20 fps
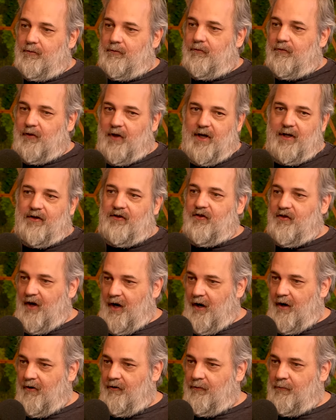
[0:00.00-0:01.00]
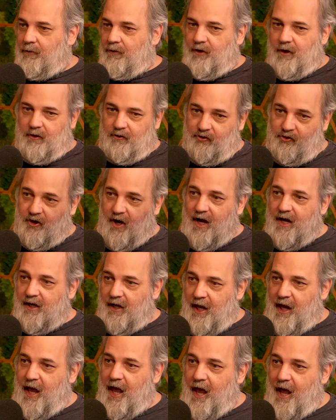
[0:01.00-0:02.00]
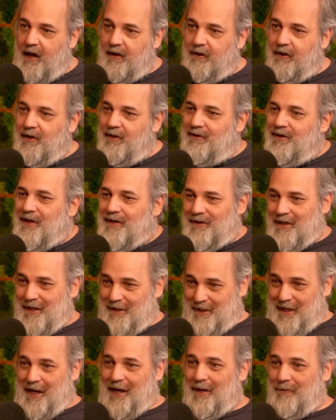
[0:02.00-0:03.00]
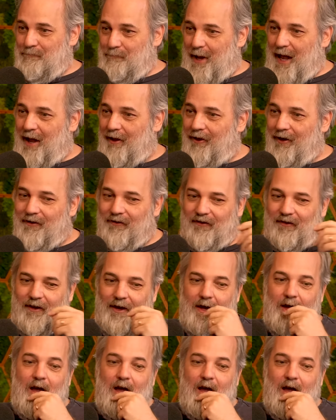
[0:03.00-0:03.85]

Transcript: flight of stairs with their giant head that they can't balance,